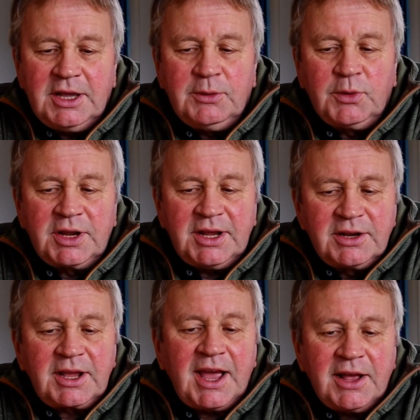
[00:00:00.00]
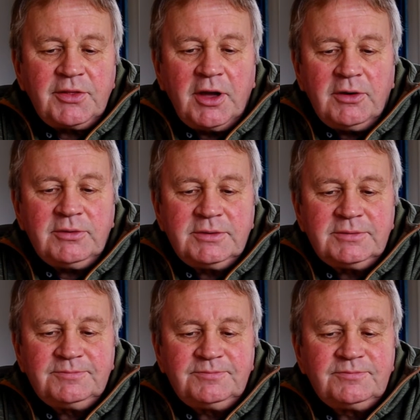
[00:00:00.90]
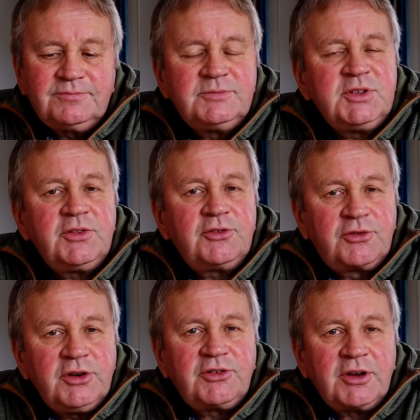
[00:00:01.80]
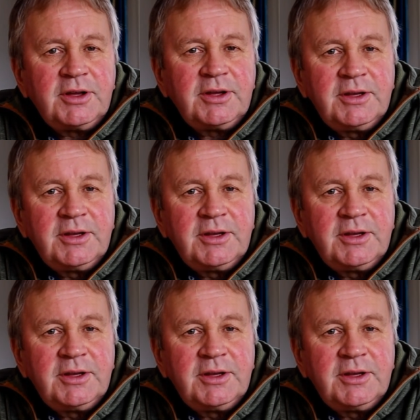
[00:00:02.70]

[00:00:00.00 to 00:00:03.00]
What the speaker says: It would indicate, though, that the treasure,